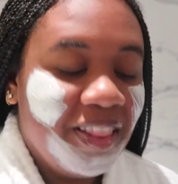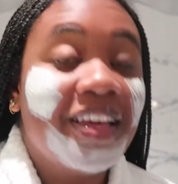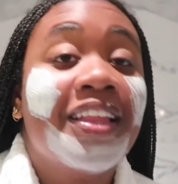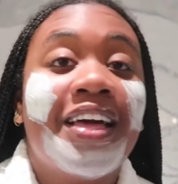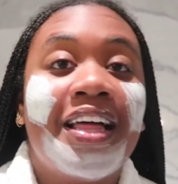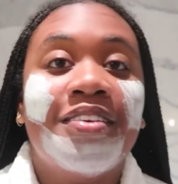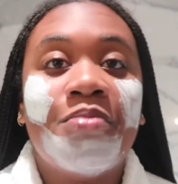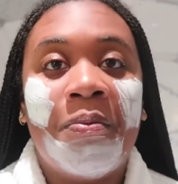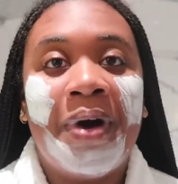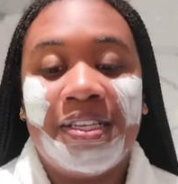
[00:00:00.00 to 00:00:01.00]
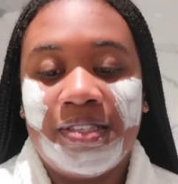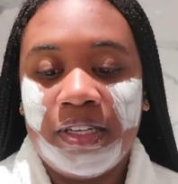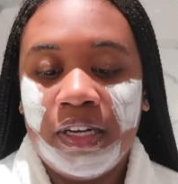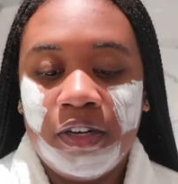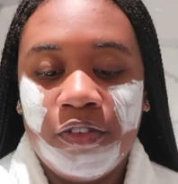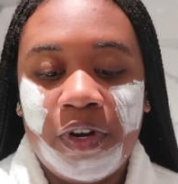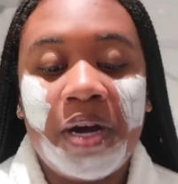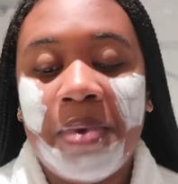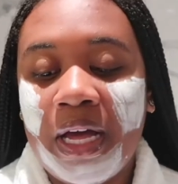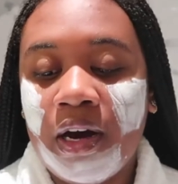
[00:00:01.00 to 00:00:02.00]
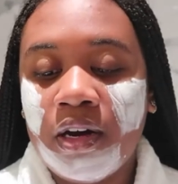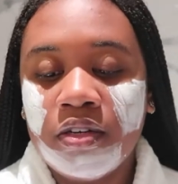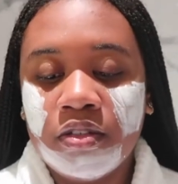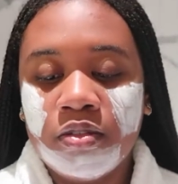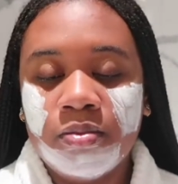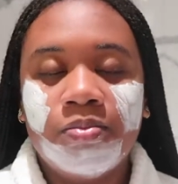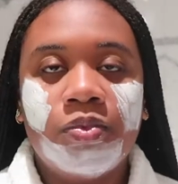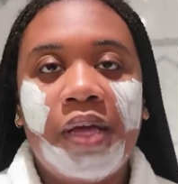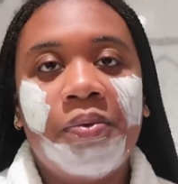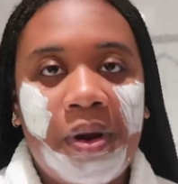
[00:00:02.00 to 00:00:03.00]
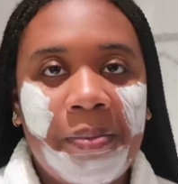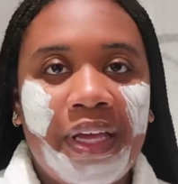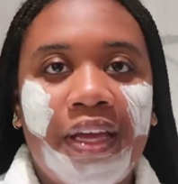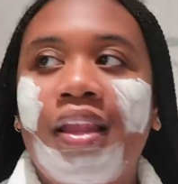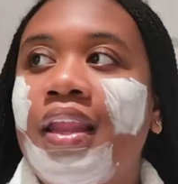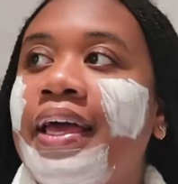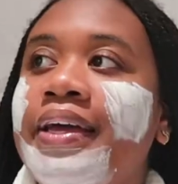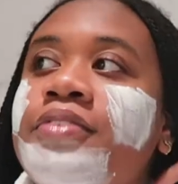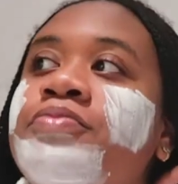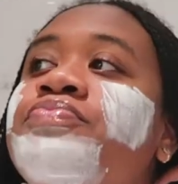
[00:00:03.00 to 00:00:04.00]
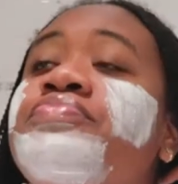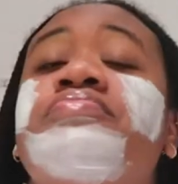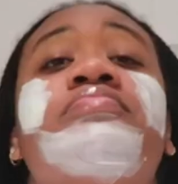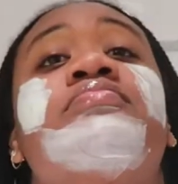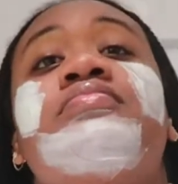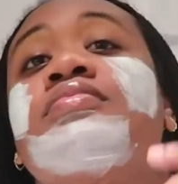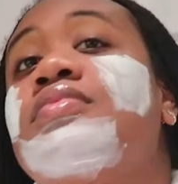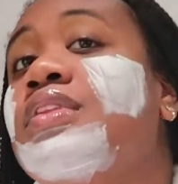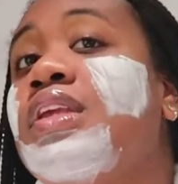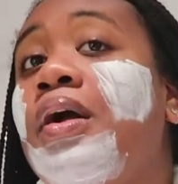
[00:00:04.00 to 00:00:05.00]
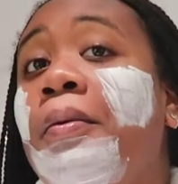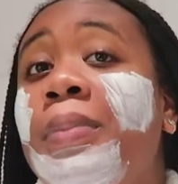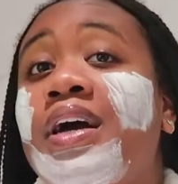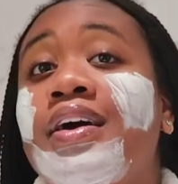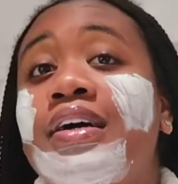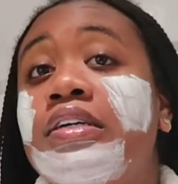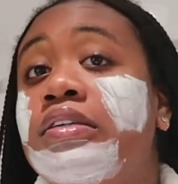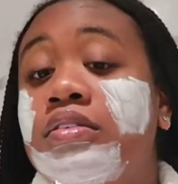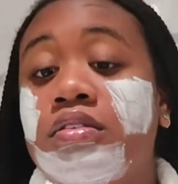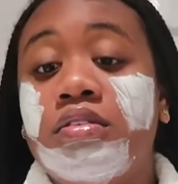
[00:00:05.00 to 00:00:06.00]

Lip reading: Luckily I live by myself when I'm at home, like when I'm in LA, because